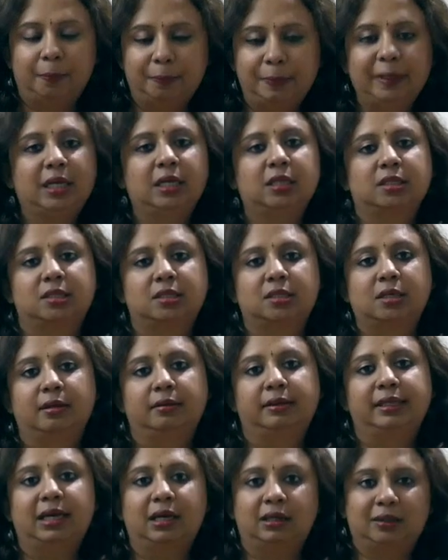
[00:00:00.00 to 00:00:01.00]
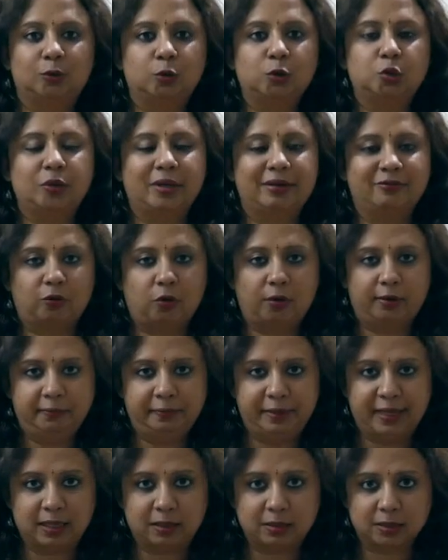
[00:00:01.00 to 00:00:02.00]
beings they are also
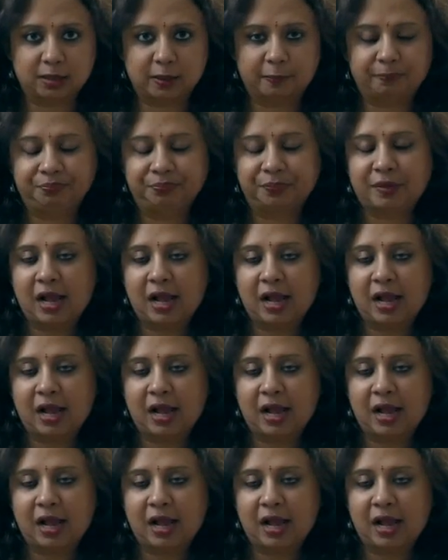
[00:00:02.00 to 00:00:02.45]
evolved beings